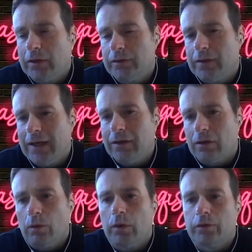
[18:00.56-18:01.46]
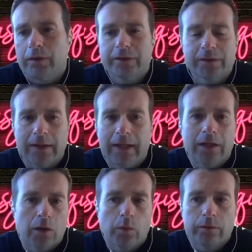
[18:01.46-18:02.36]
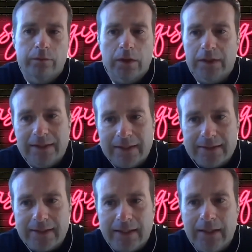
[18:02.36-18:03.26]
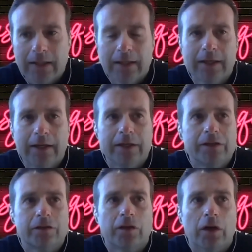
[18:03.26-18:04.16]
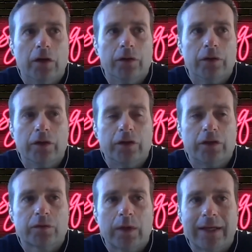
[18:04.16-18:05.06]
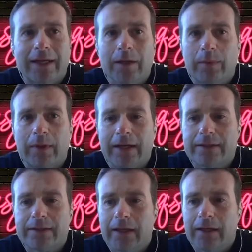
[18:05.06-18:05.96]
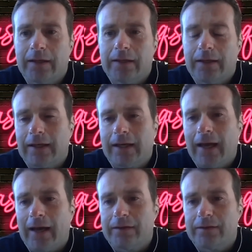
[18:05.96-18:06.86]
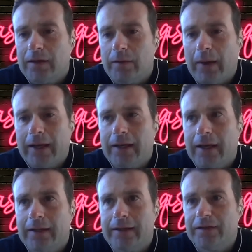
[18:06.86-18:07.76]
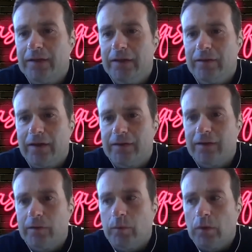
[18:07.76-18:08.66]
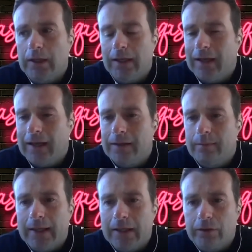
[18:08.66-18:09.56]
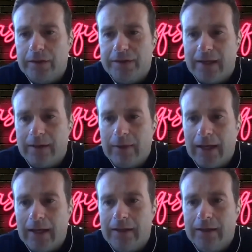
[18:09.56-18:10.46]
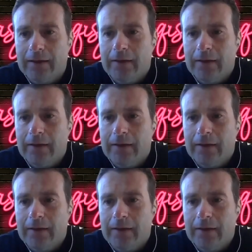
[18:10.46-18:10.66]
because there you don't want risk, there you don't want volatility. So you just want to keep that in an account, in a bank account that's easy accessible, and you can get the money on the same day.